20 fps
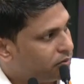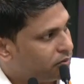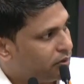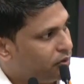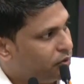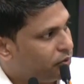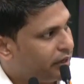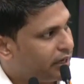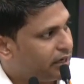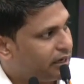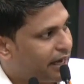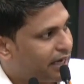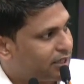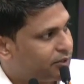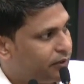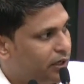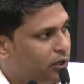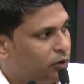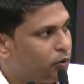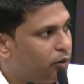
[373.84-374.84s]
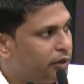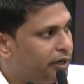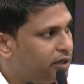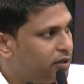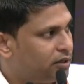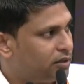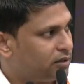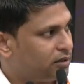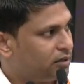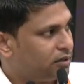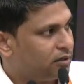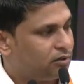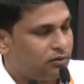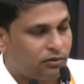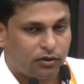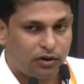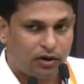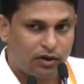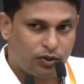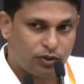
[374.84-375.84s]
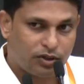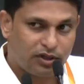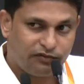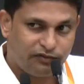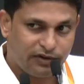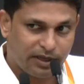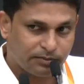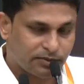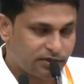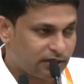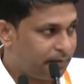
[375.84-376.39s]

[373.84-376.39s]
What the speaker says: you can actually coat it onto the films.